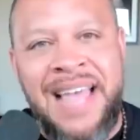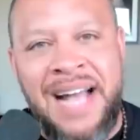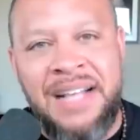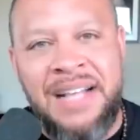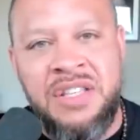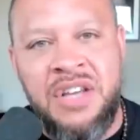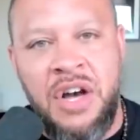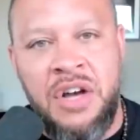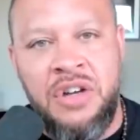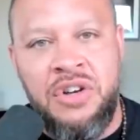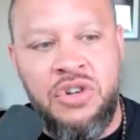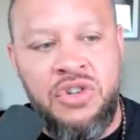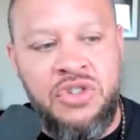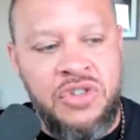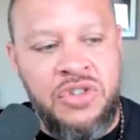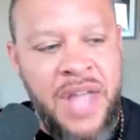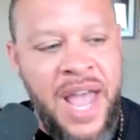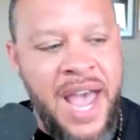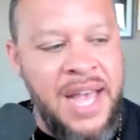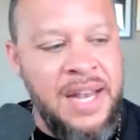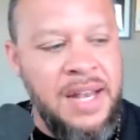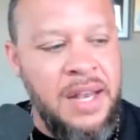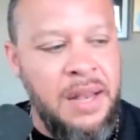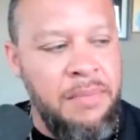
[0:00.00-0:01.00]
that to
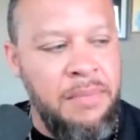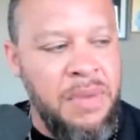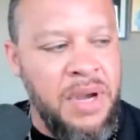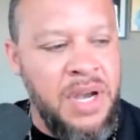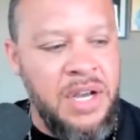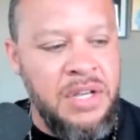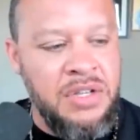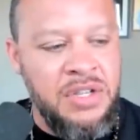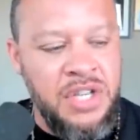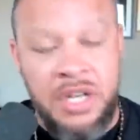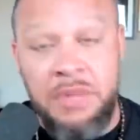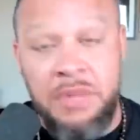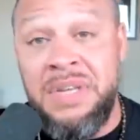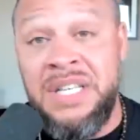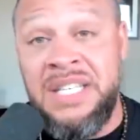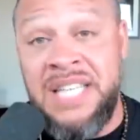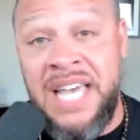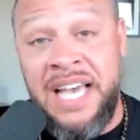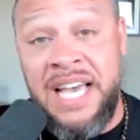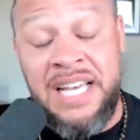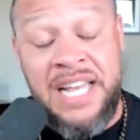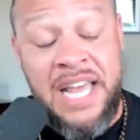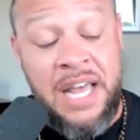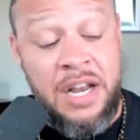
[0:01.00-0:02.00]
understand it because it can be
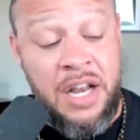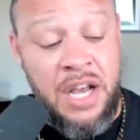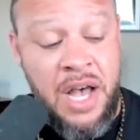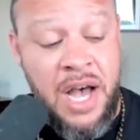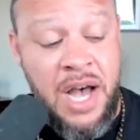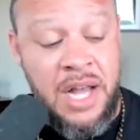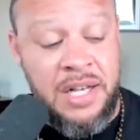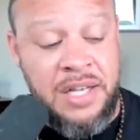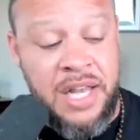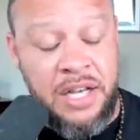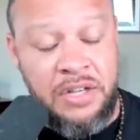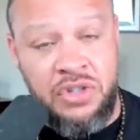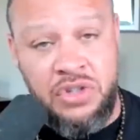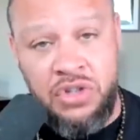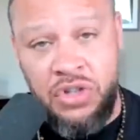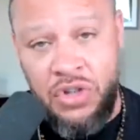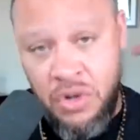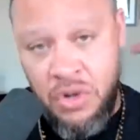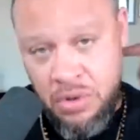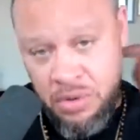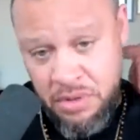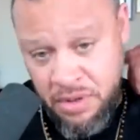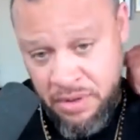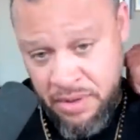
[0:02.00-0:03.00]
taken out of context
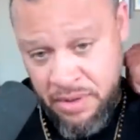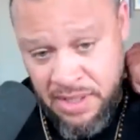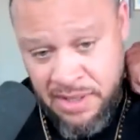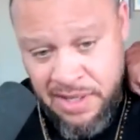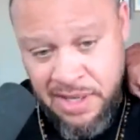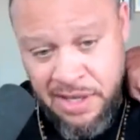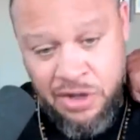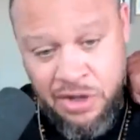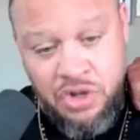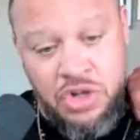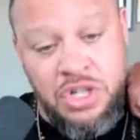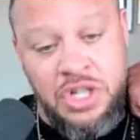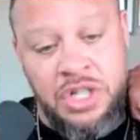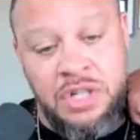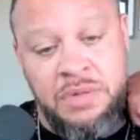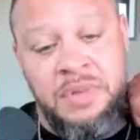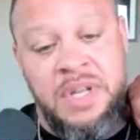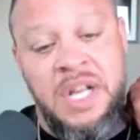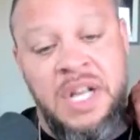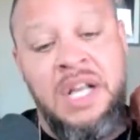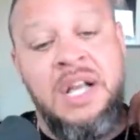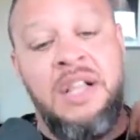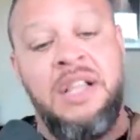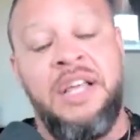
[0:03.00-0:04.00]
too, to think that you should
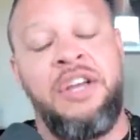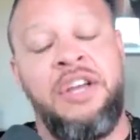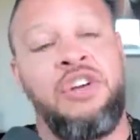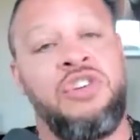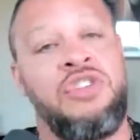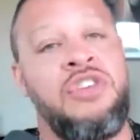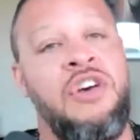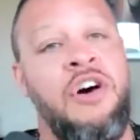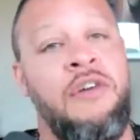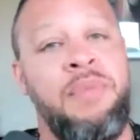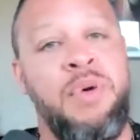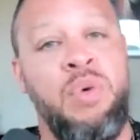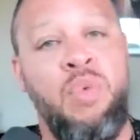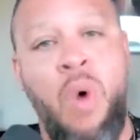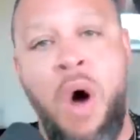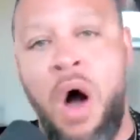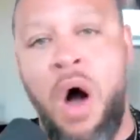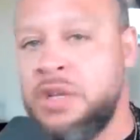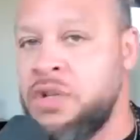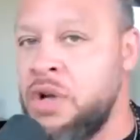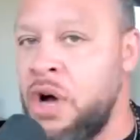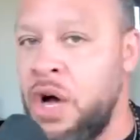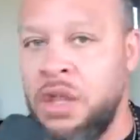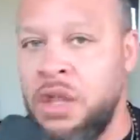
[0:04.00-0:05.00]
just let yourself be
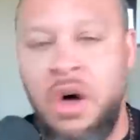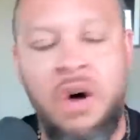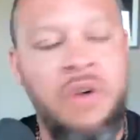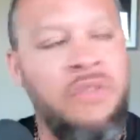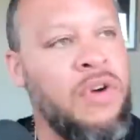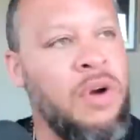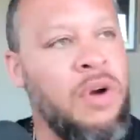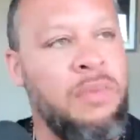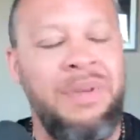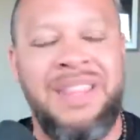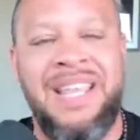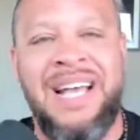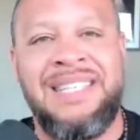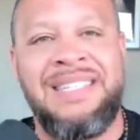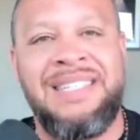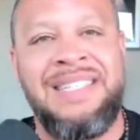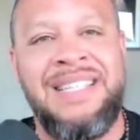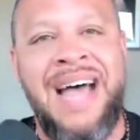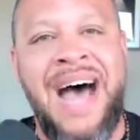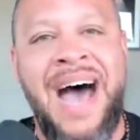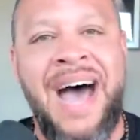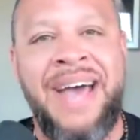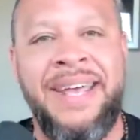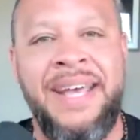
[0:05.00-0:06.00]
walked all over, but that's
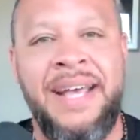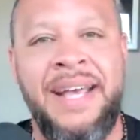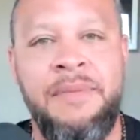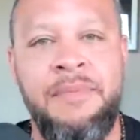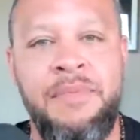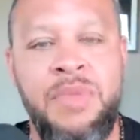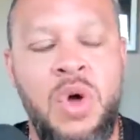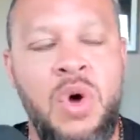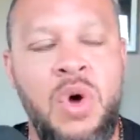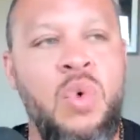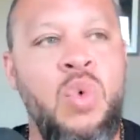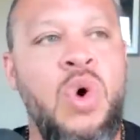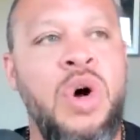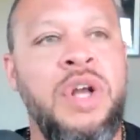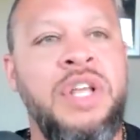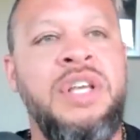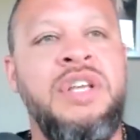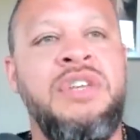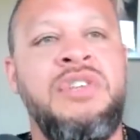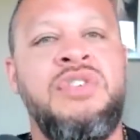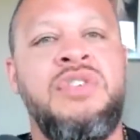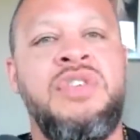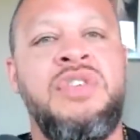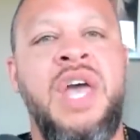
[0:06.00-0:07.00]
not it. What
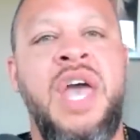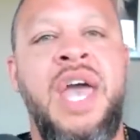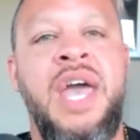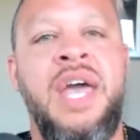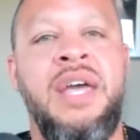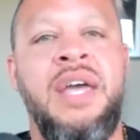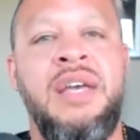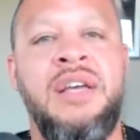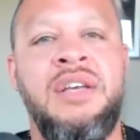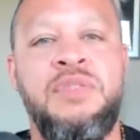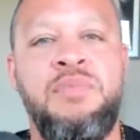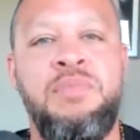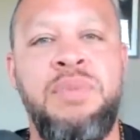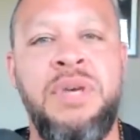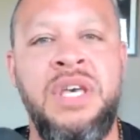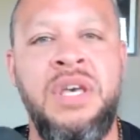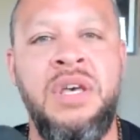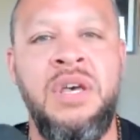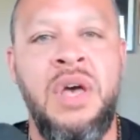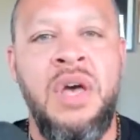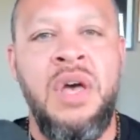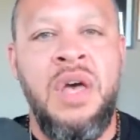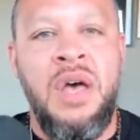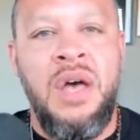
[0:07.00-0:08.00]
he's saying is
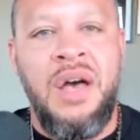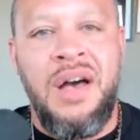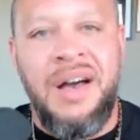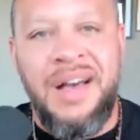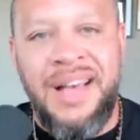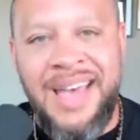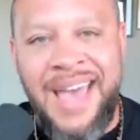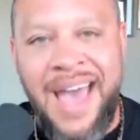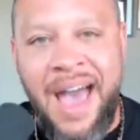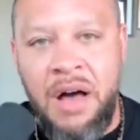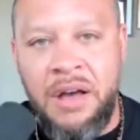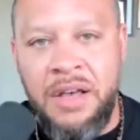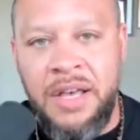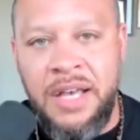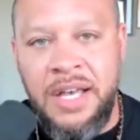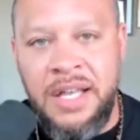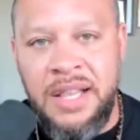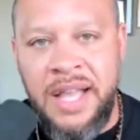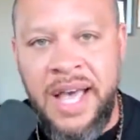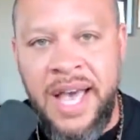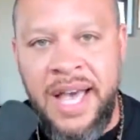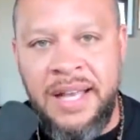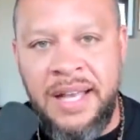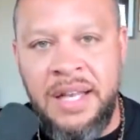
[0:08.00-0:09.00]
be
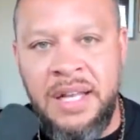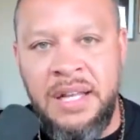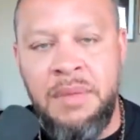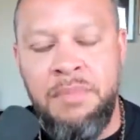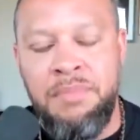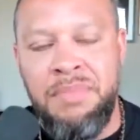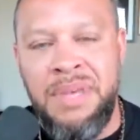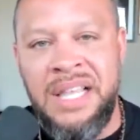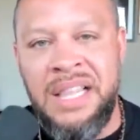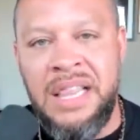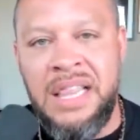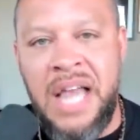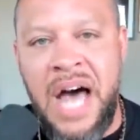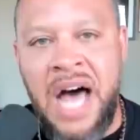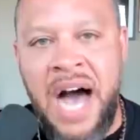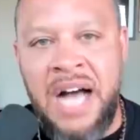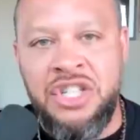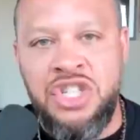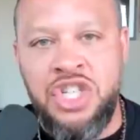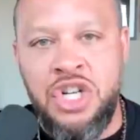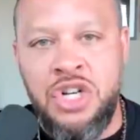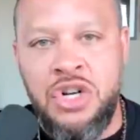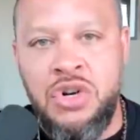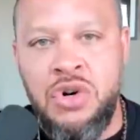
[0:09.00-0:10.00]
calculated, be
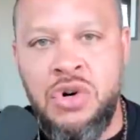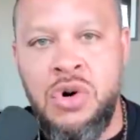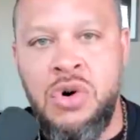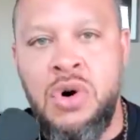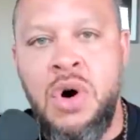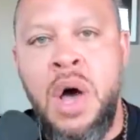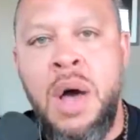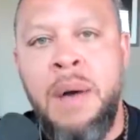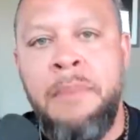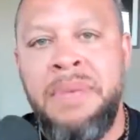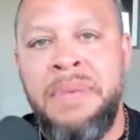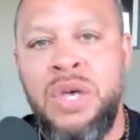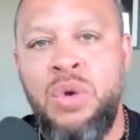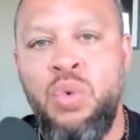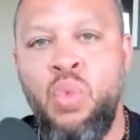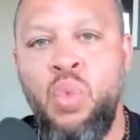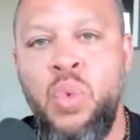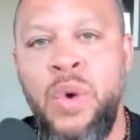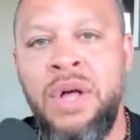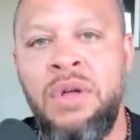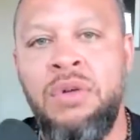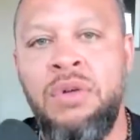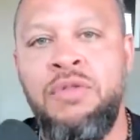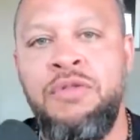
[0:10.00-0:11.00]
logical, be
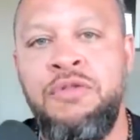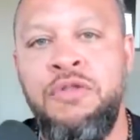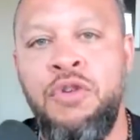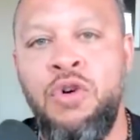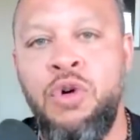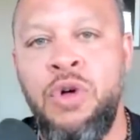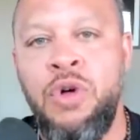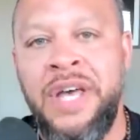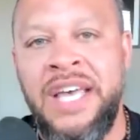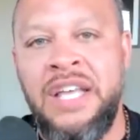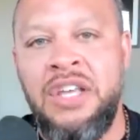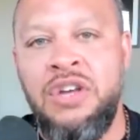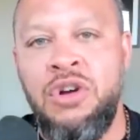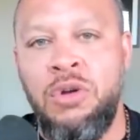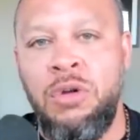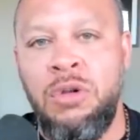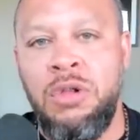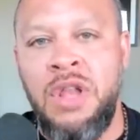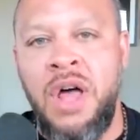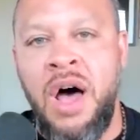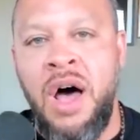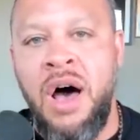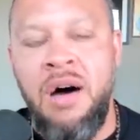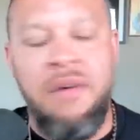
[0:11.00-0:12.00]
willful in your
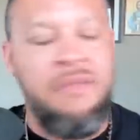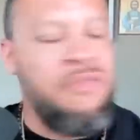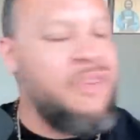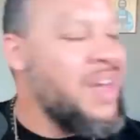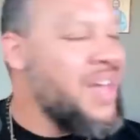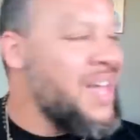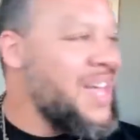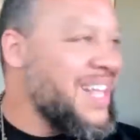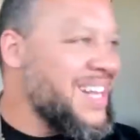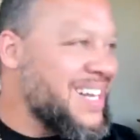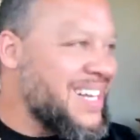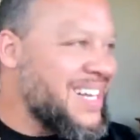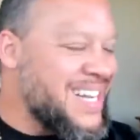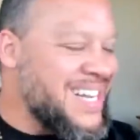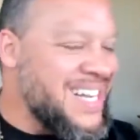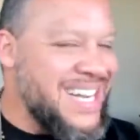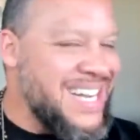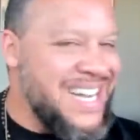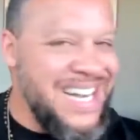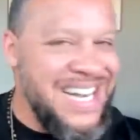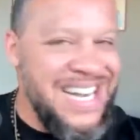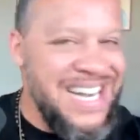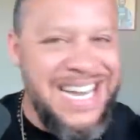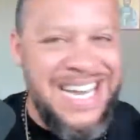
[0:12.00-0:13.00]
love,
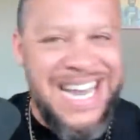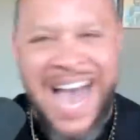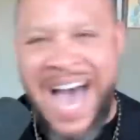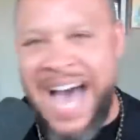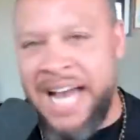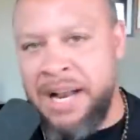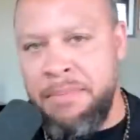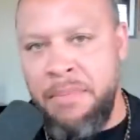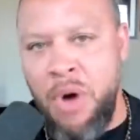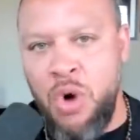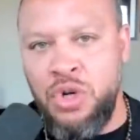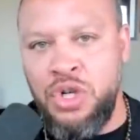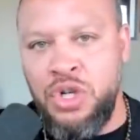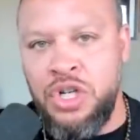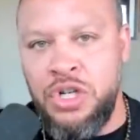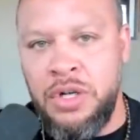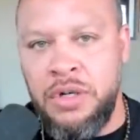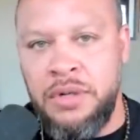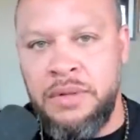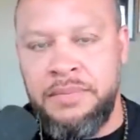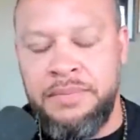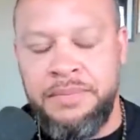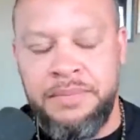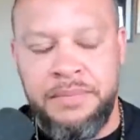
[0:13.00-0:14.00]
not
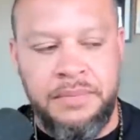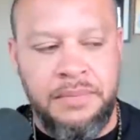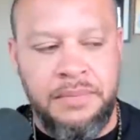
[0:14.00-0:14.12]
emotional.